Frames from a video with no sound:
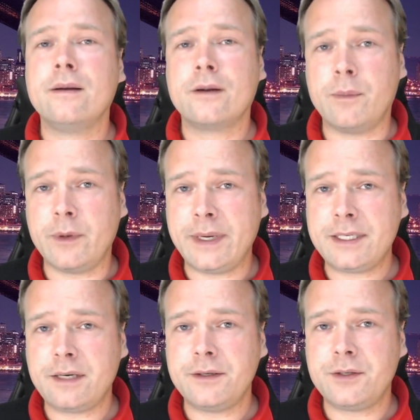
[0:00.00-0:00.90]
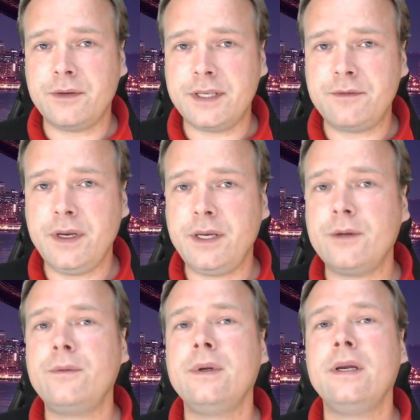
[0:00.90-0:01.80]
Complementary to this
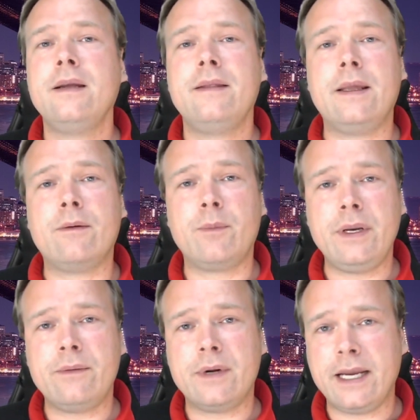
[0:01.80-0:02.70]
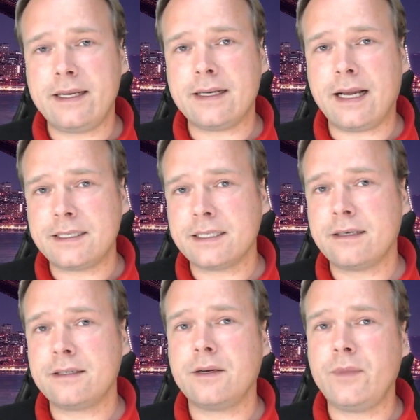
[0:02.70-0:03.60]
video, there will be related
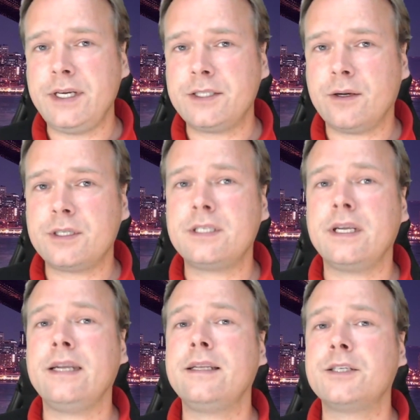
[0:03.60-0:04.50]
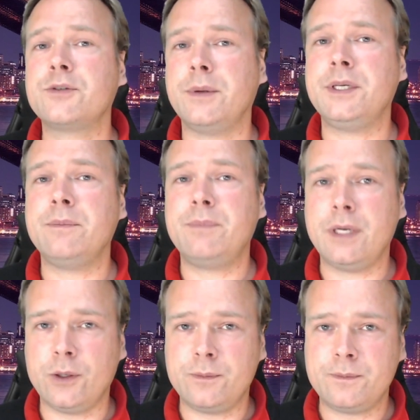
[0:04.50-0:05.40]
articles and resources in the description
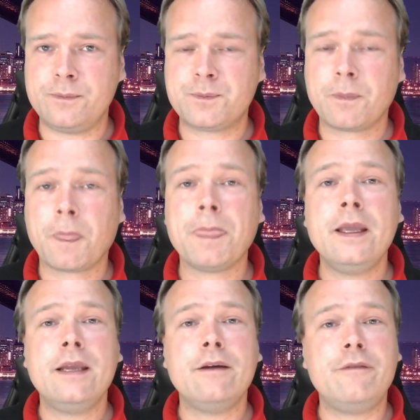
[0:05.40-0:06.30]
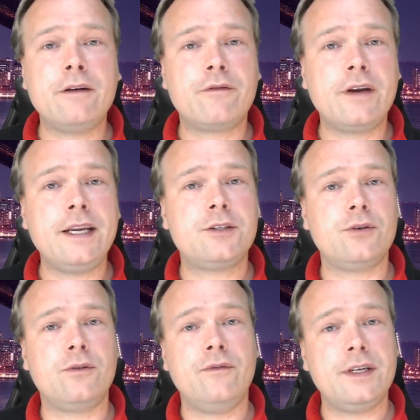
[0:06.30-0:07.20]
below. Feel free
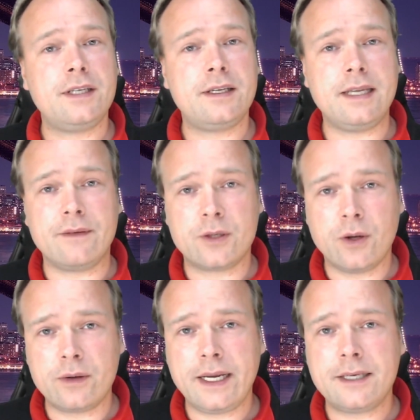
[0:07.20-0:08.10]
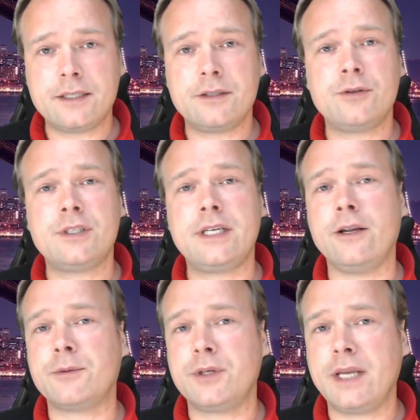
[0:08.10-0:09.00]
to visit Java Code Geeks to stay
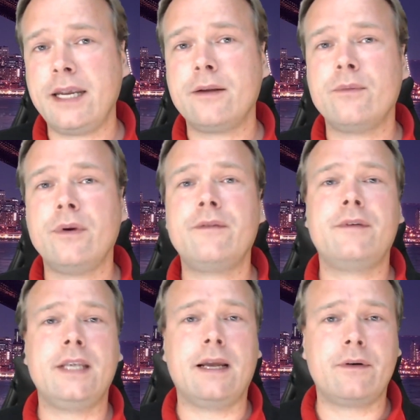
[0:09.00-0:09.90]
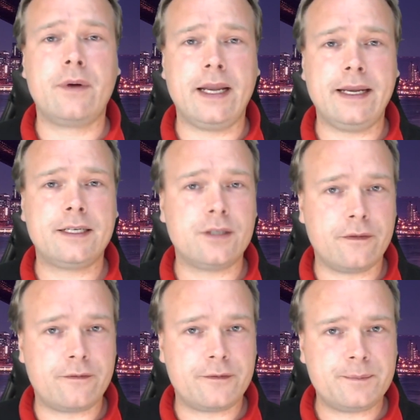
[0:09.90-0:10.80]
up to date with Java-related
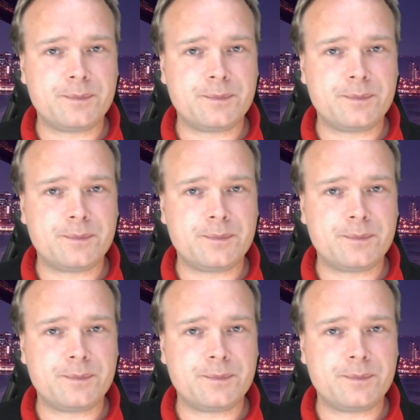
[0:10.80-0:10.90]
stuff.